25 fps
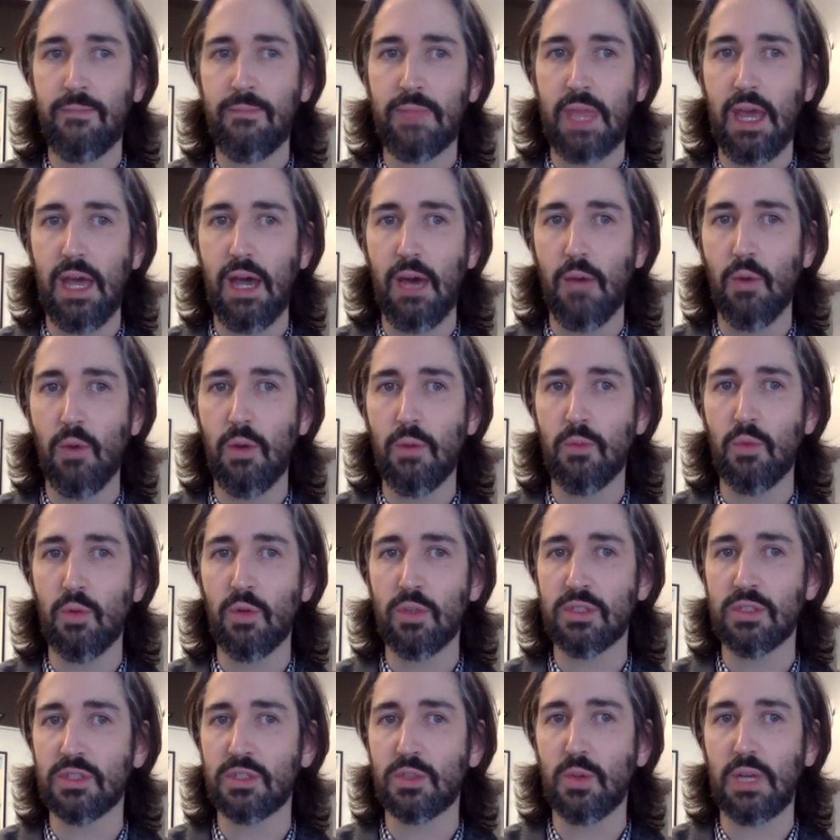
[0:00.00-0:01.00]
One more
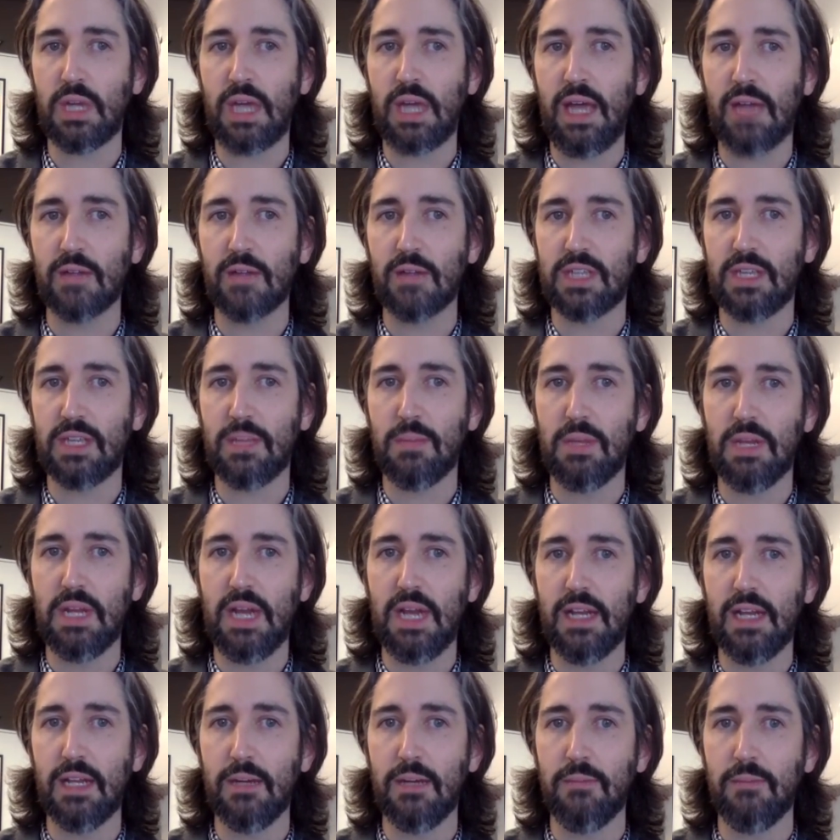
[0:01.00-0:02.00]
just quick housekeeping
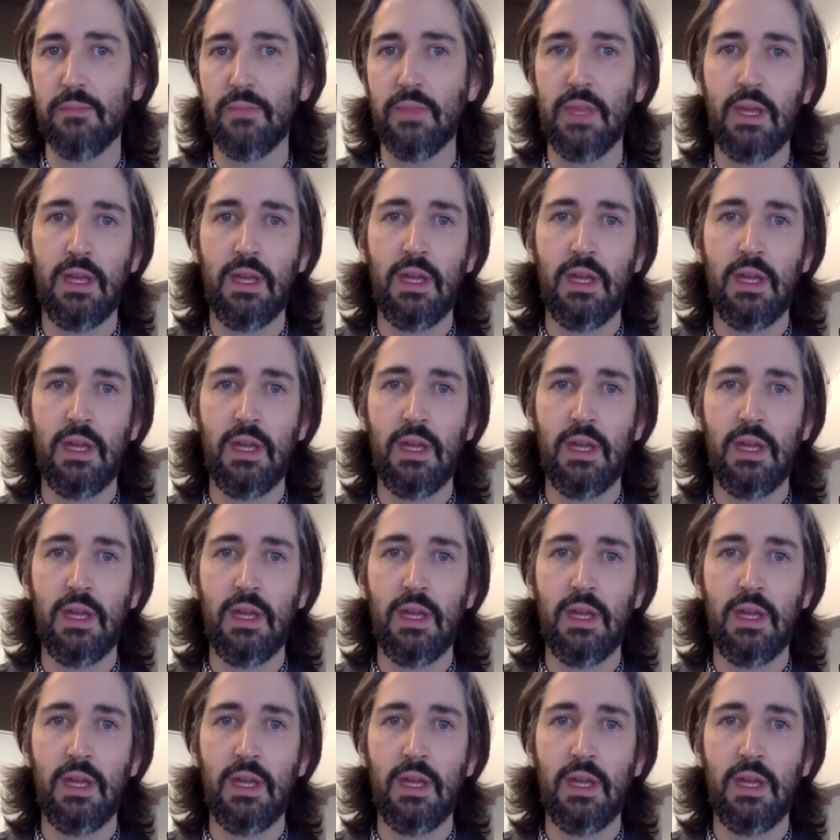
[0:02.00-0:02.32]
item.